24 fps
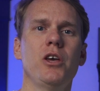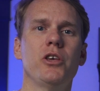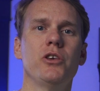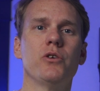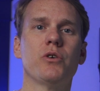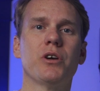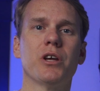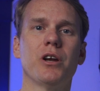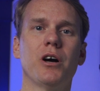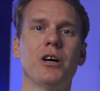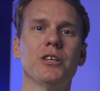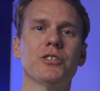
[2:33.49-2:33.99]
You
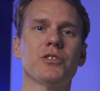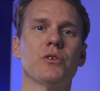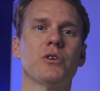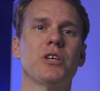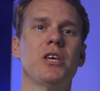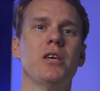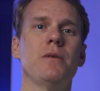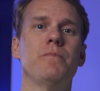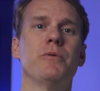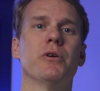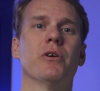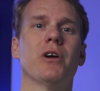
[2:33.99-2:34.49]
can also
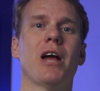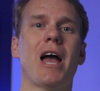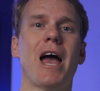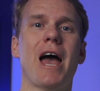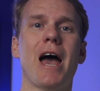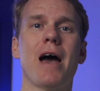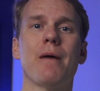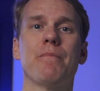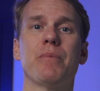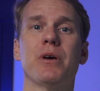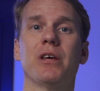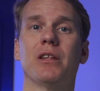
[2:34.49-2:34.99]
keep your
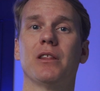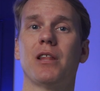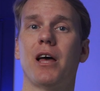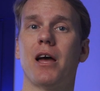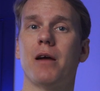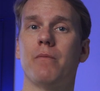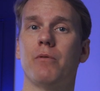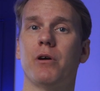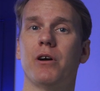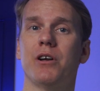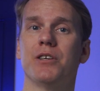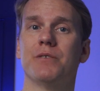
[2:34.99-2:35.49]
app and
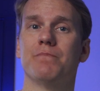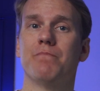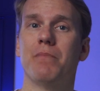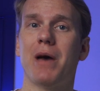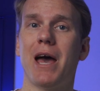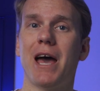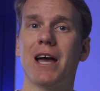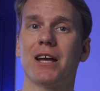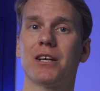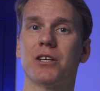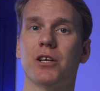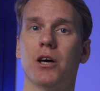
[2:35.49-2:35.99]
libraries
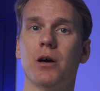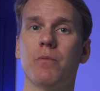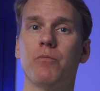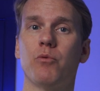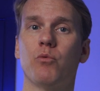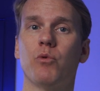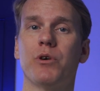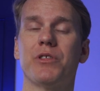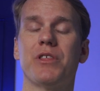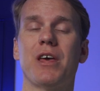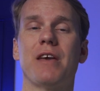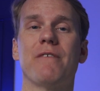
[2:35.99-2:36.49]
backed up
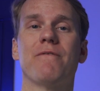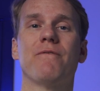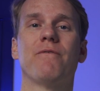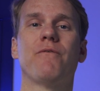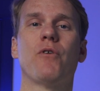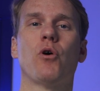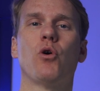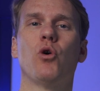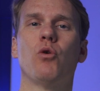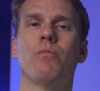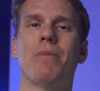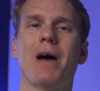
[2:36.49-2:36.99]
with a
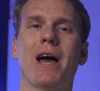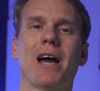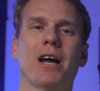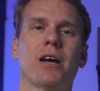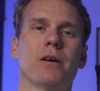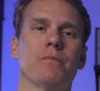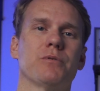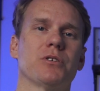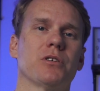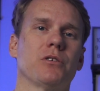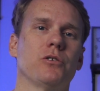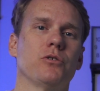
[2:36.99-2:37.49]
full
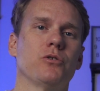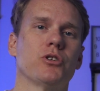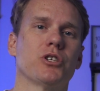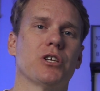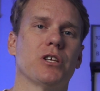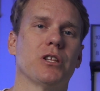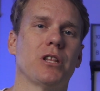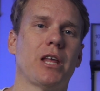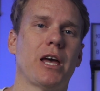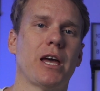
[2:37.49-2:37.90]
backup solution